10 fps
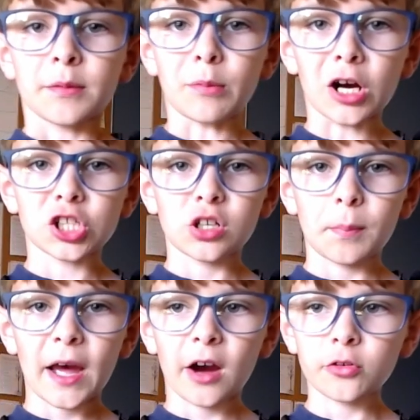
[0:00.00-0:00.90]
matcha
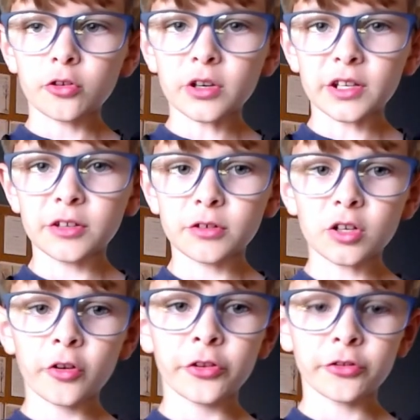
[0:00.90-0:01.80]
powder, and you
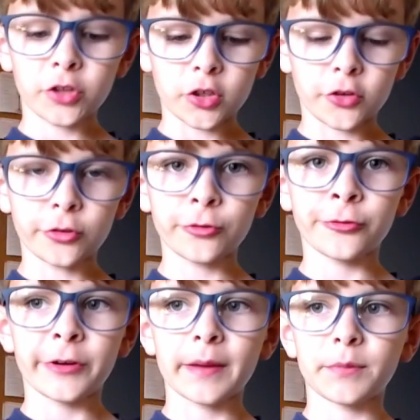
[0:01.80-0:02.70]
can also use 2
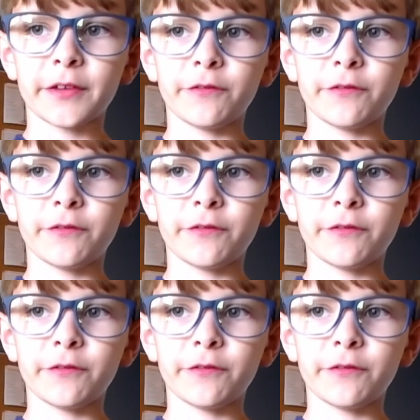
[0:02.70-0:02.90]
grams if